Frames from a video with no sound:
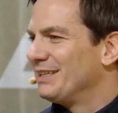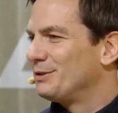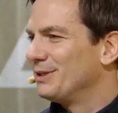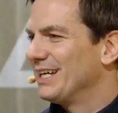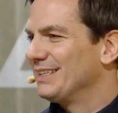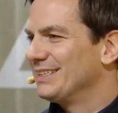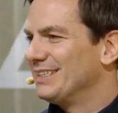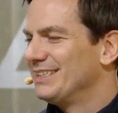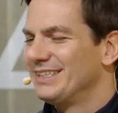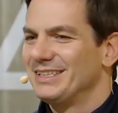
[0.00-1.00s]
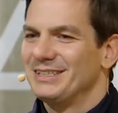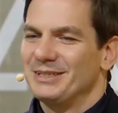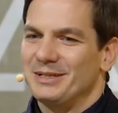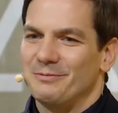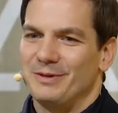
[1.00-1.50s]
together
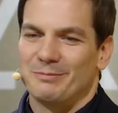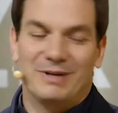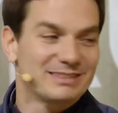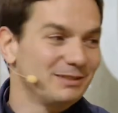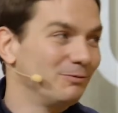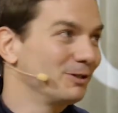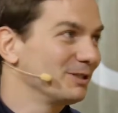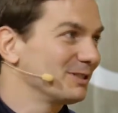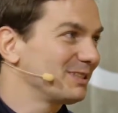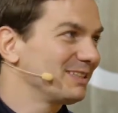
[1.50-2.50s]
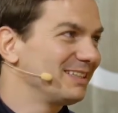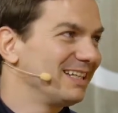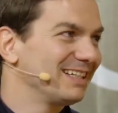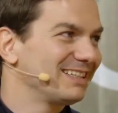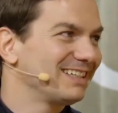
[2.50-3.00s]
with Marcel Wonders,
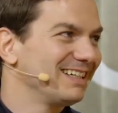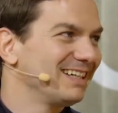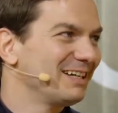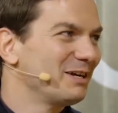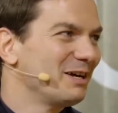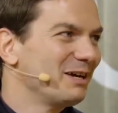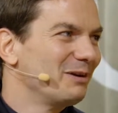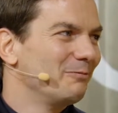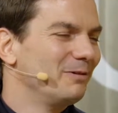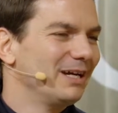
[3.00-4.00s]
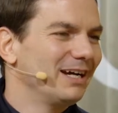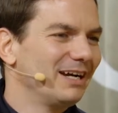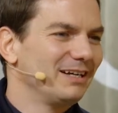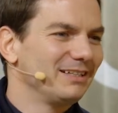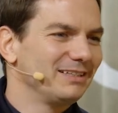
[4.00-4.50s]
that we
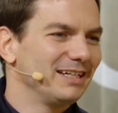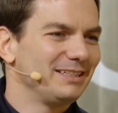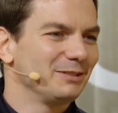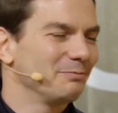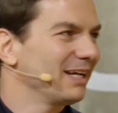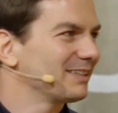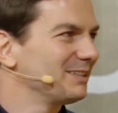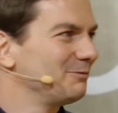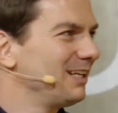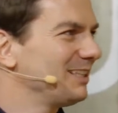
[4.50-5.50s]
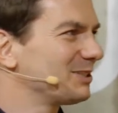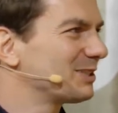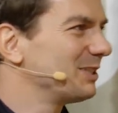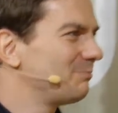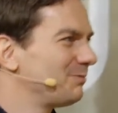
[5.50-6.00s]
are dating back the
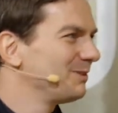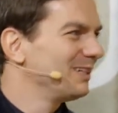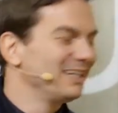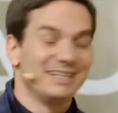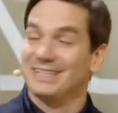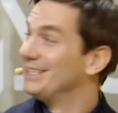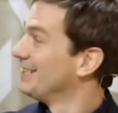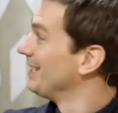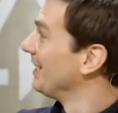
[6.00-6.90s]
relationship in